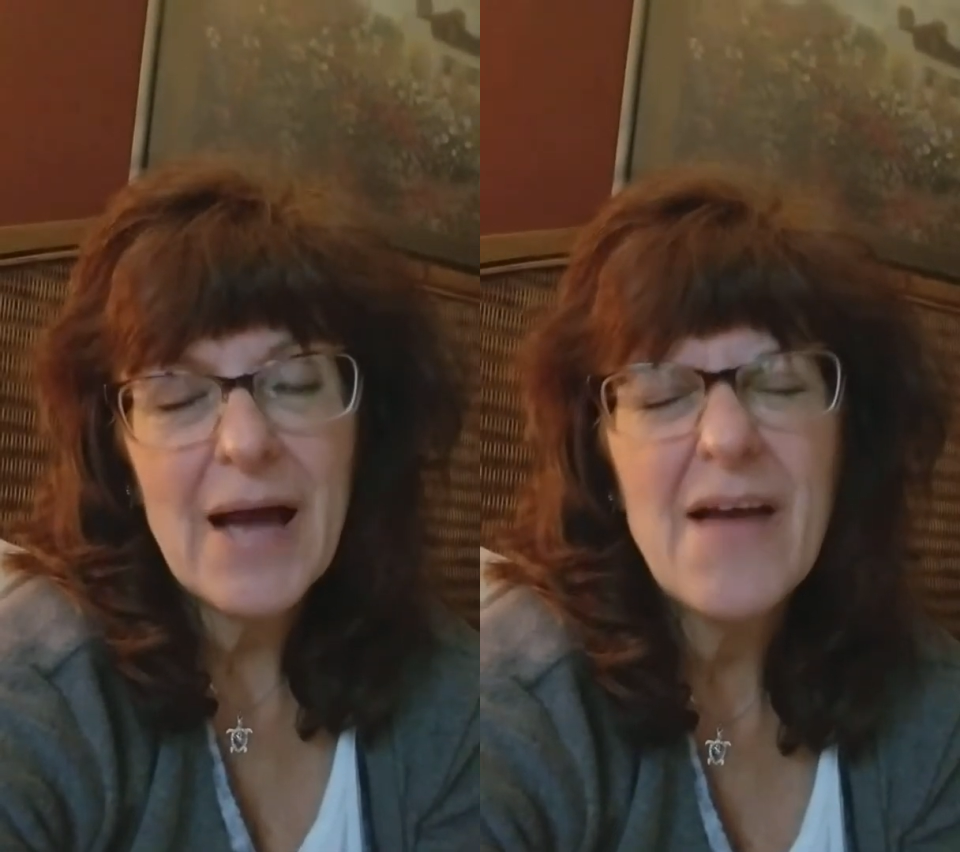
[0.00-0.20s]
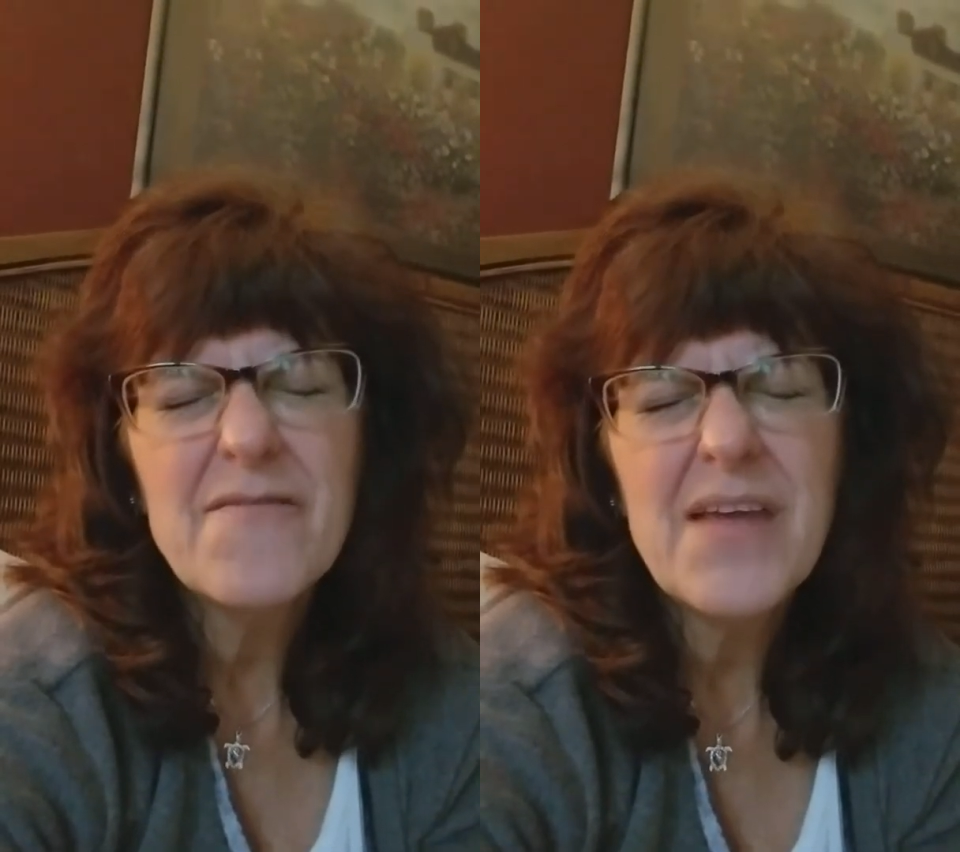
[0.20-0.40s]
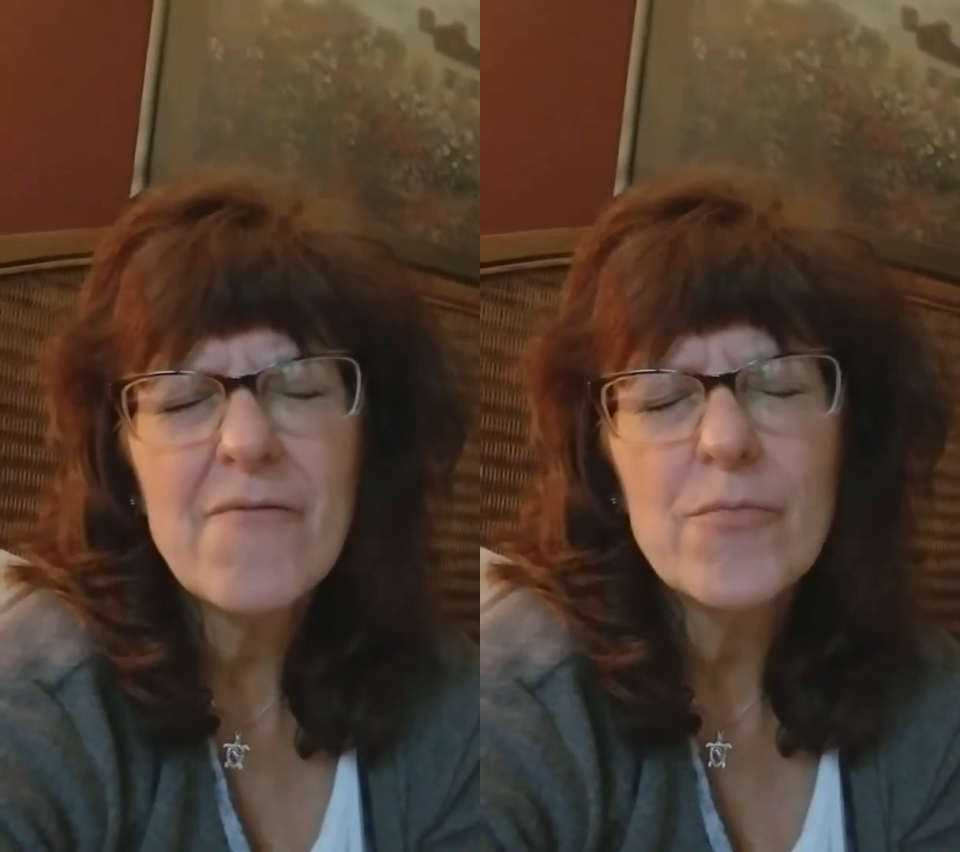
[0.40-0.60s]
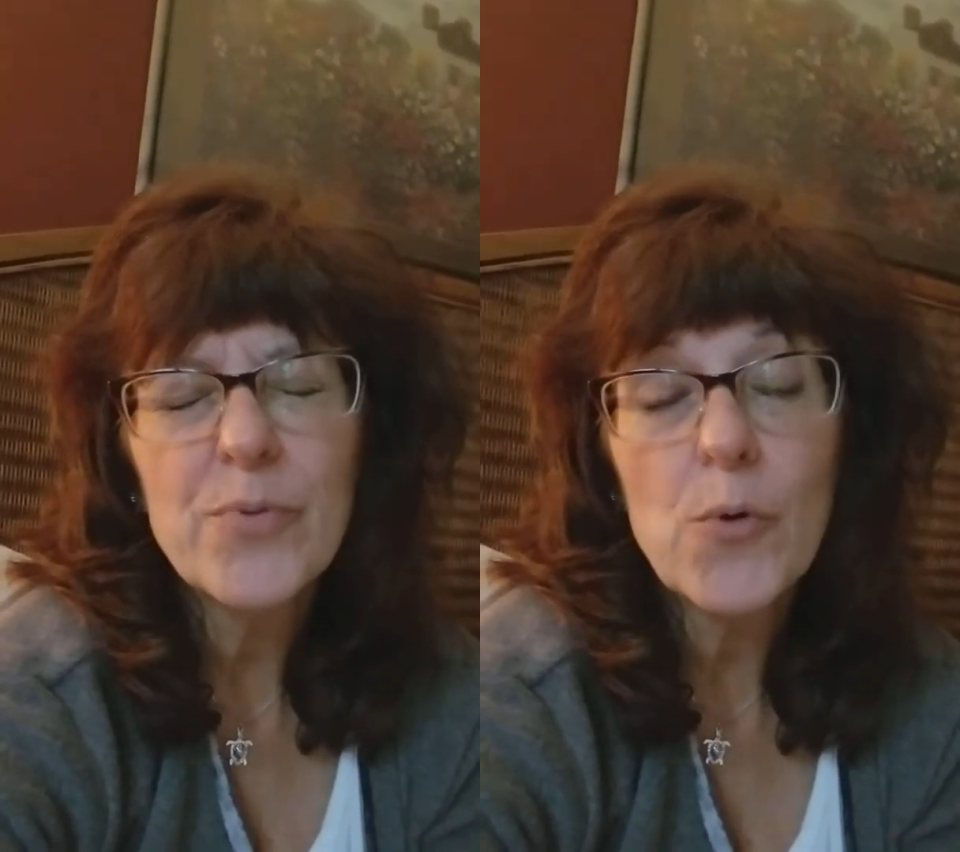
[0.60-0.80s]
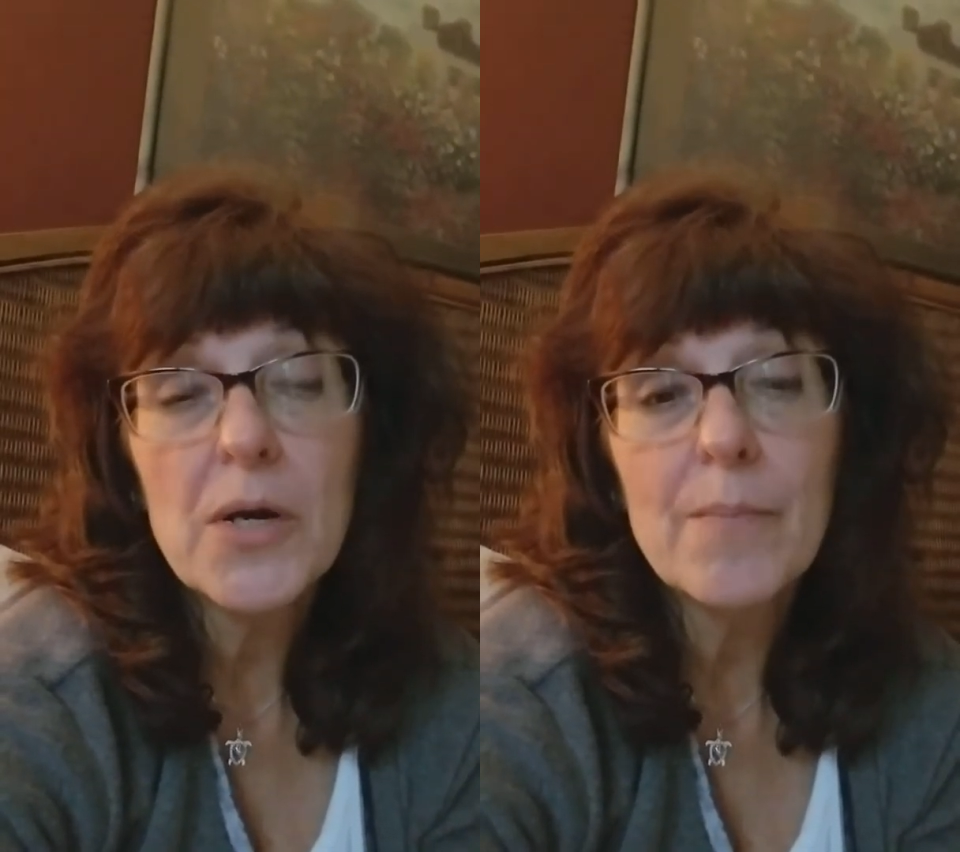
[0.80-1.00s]
I've never
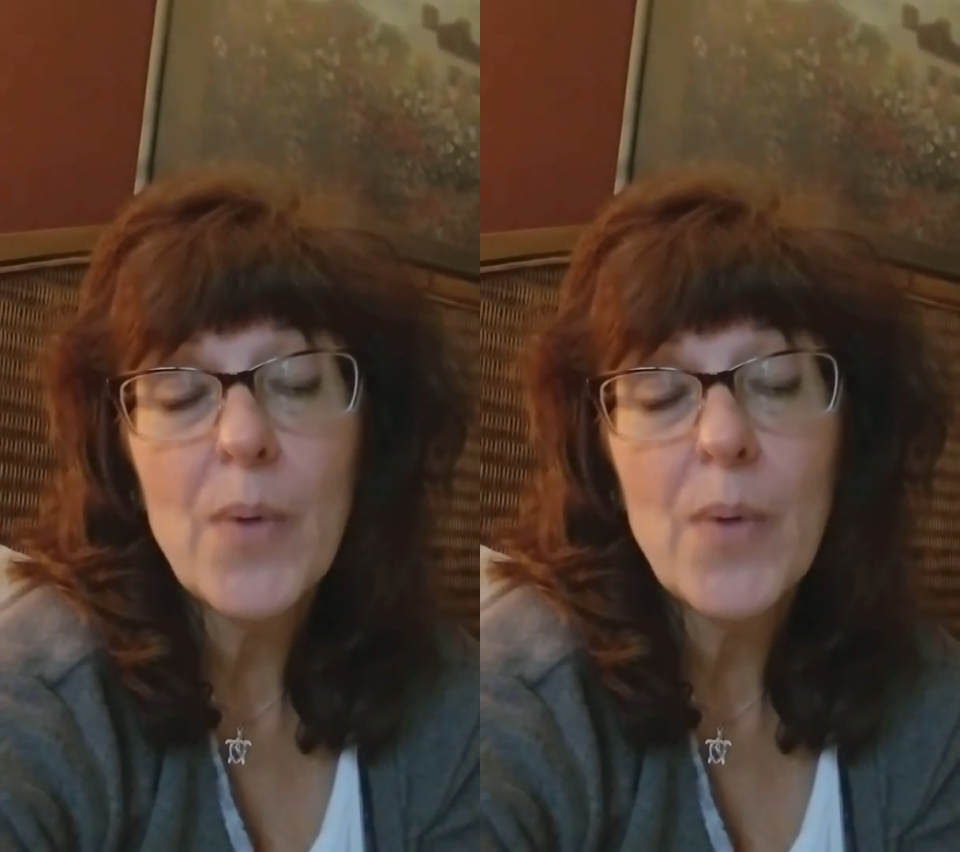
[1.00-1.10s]
broken a